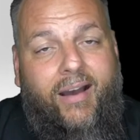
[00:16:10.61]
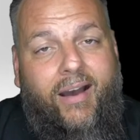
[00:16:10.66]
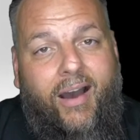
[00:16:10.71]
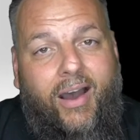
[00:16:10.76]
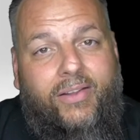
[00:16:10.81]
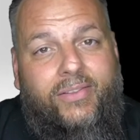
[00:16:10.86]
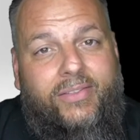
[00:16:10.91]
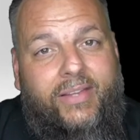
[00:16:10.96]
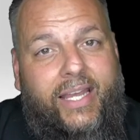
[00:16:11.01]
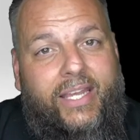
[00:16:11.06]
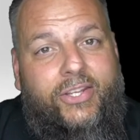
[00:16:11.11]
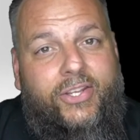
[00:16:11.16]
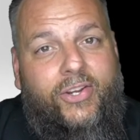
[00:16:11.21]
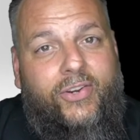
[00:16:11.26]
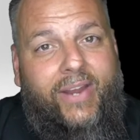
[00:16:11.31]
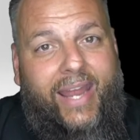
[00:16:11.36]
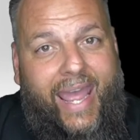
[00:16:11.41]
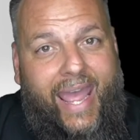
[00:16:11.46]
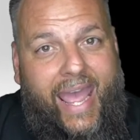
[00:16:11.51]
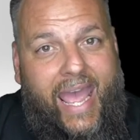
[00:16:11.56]
Unlike
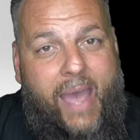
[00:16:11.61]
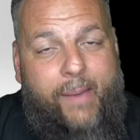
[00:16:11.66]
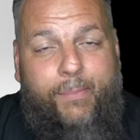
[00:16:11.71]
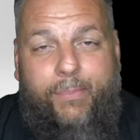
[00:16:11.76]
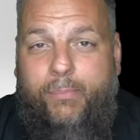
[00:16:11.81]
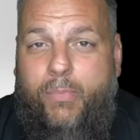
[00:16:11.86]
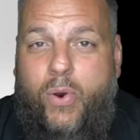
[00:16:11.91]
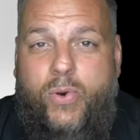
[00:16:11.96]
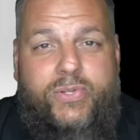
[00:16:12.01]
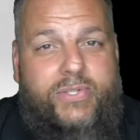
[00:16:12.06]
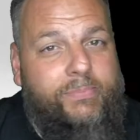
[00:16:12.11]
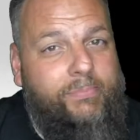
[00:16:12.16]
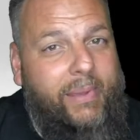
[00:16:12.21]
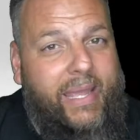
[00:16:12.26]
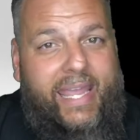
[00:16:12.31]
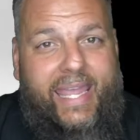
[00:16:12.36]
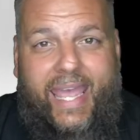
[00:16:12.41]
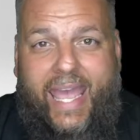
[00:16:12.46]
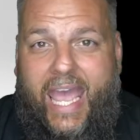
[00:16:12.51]
your app, most bank